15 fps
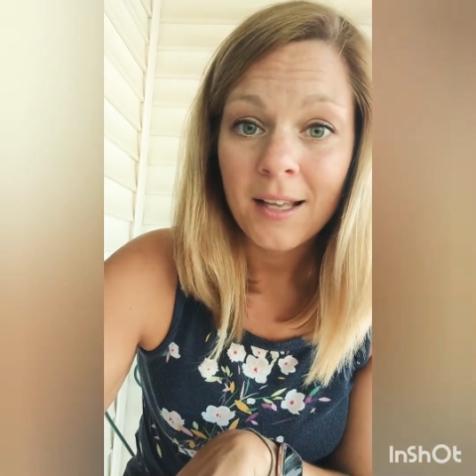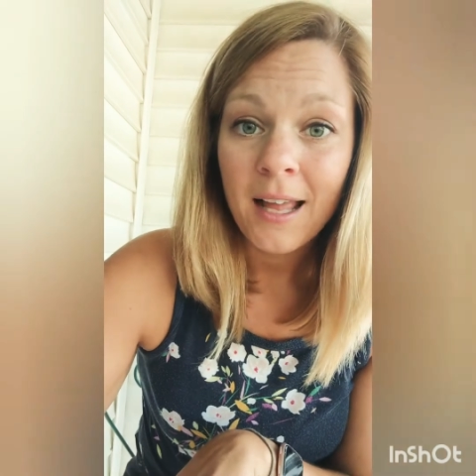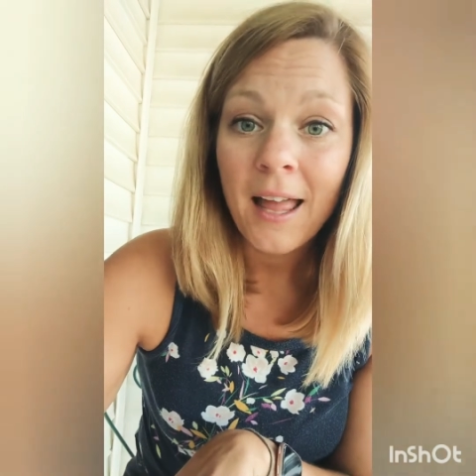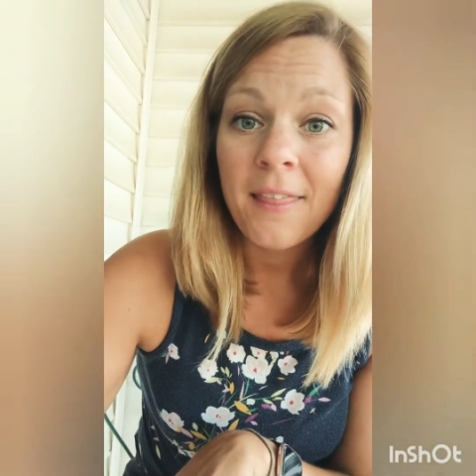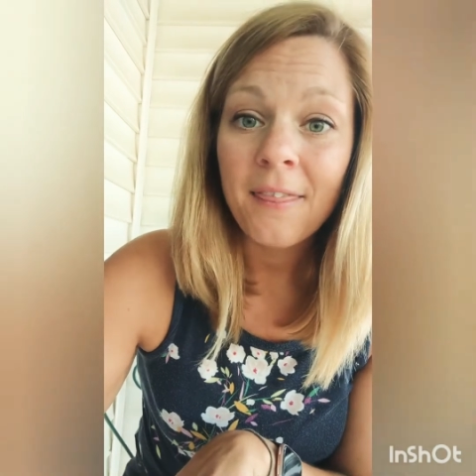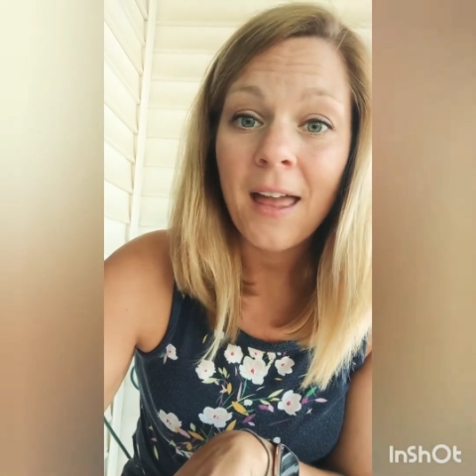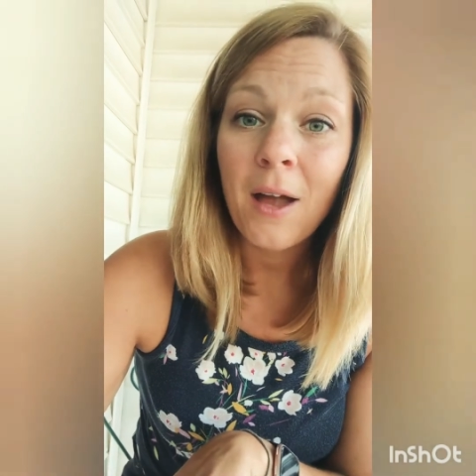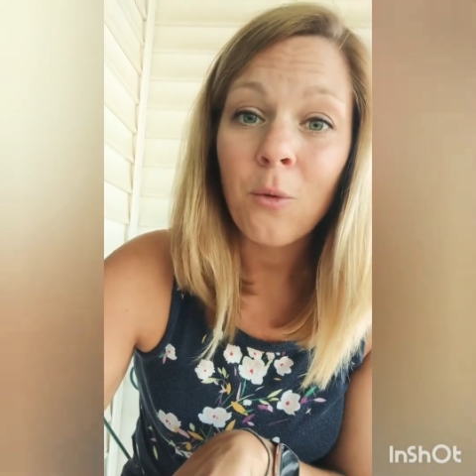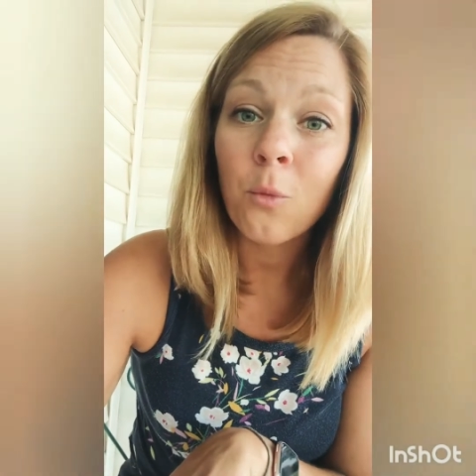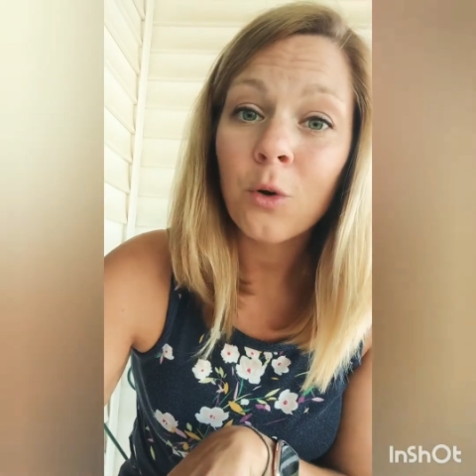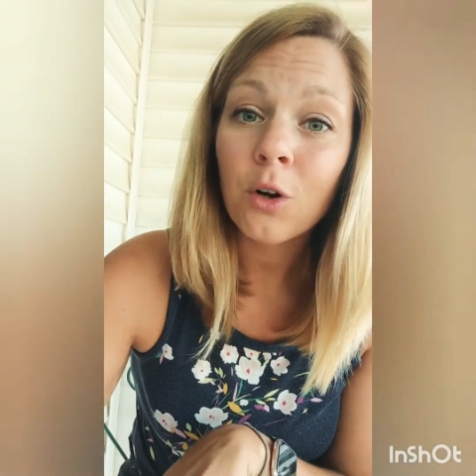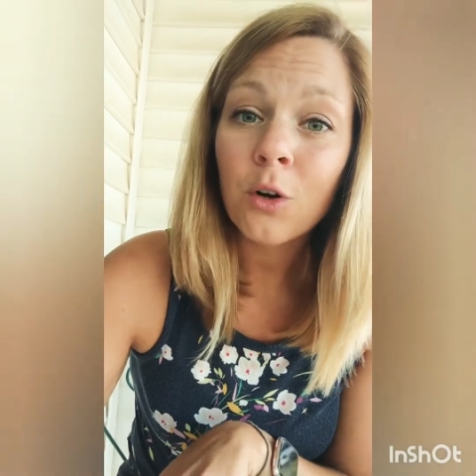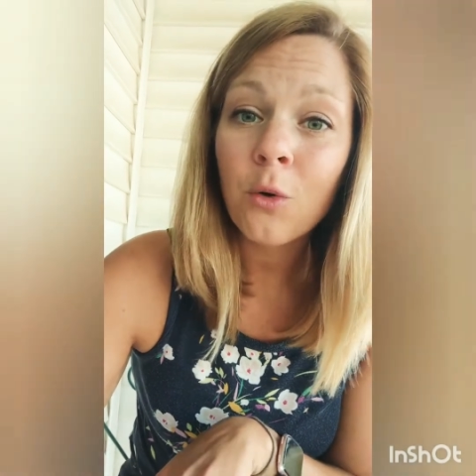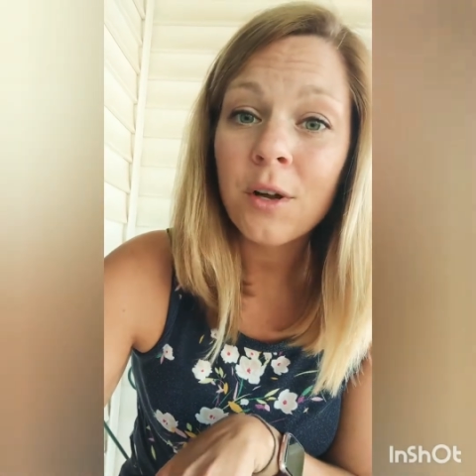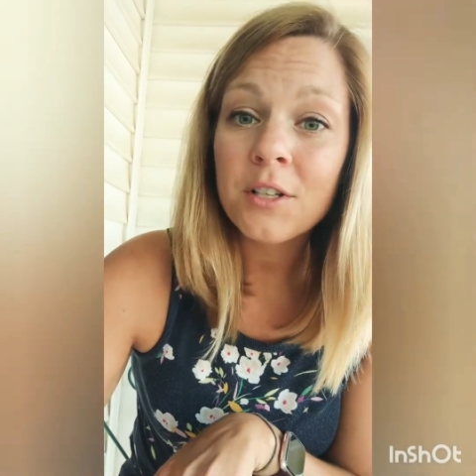and that we're
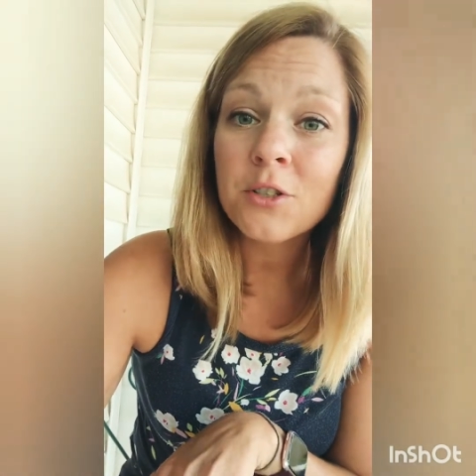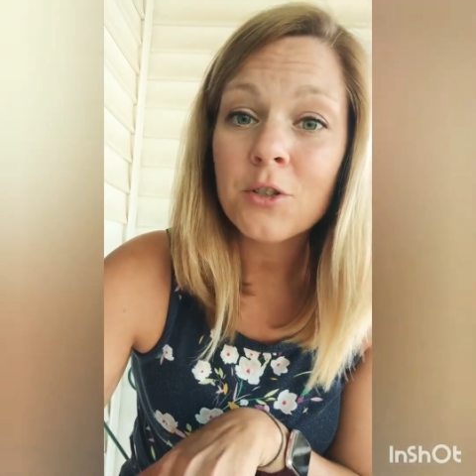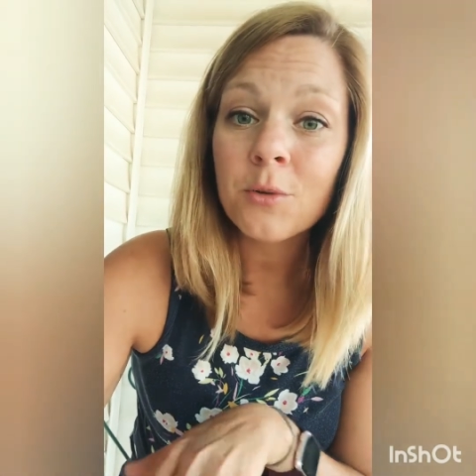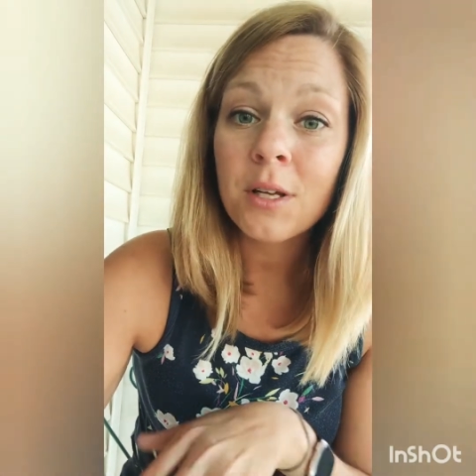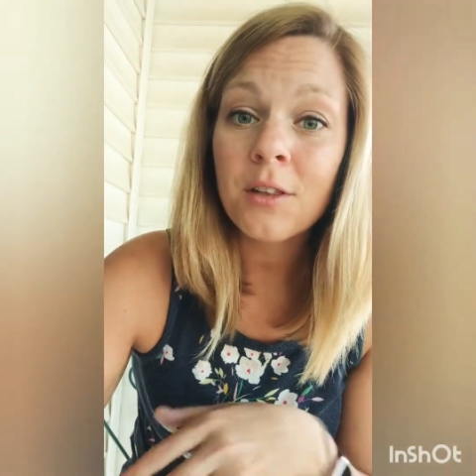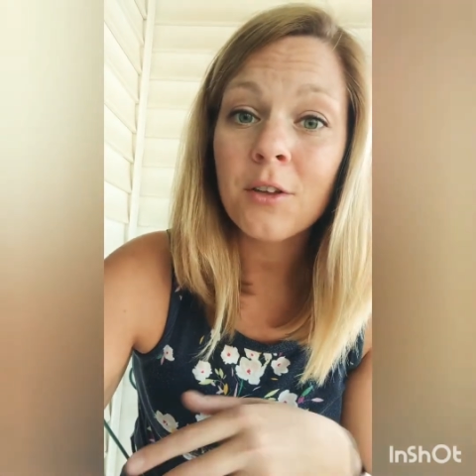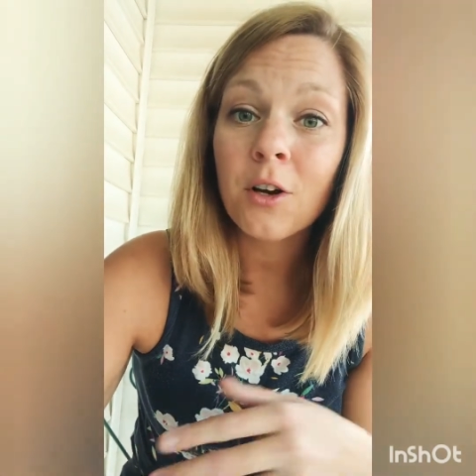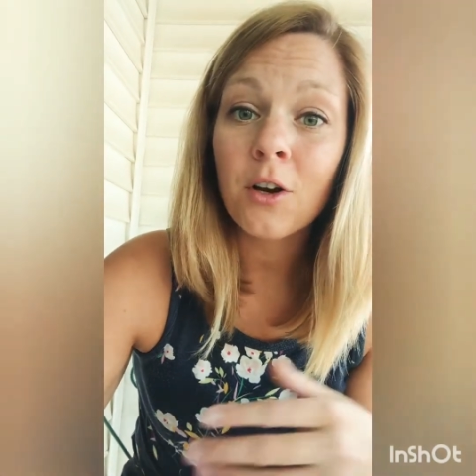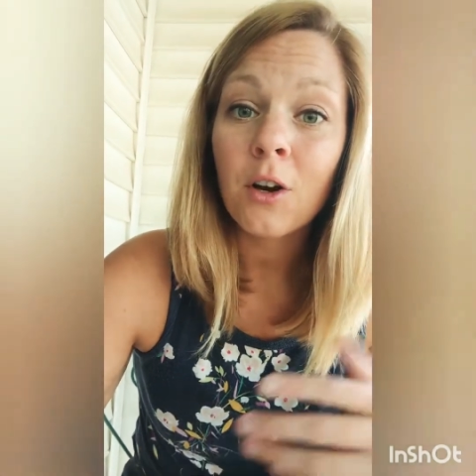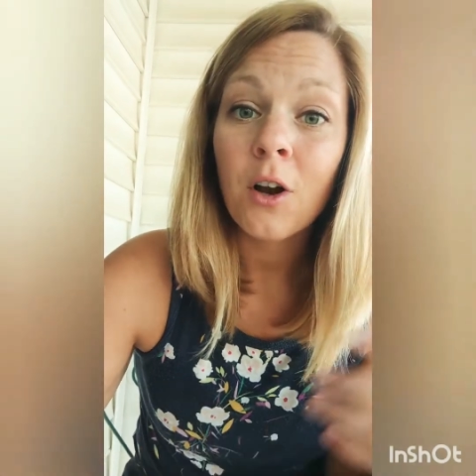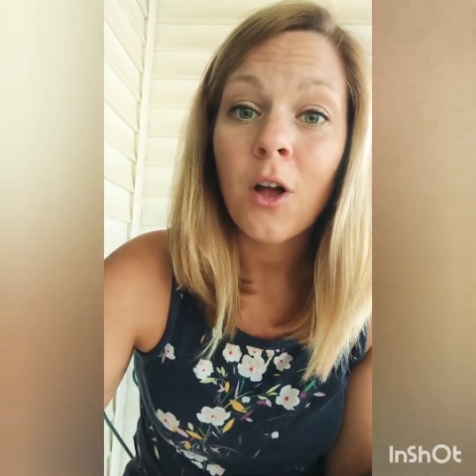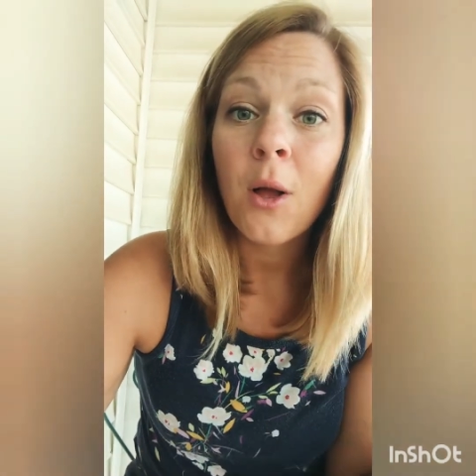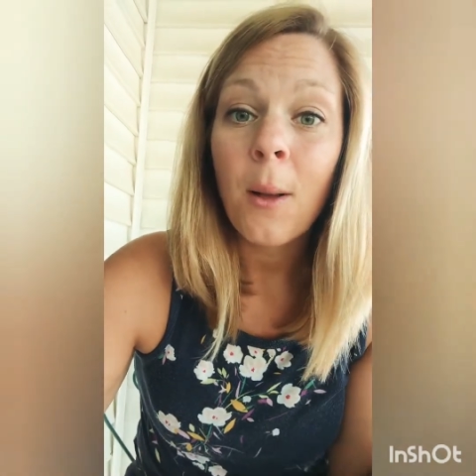going to either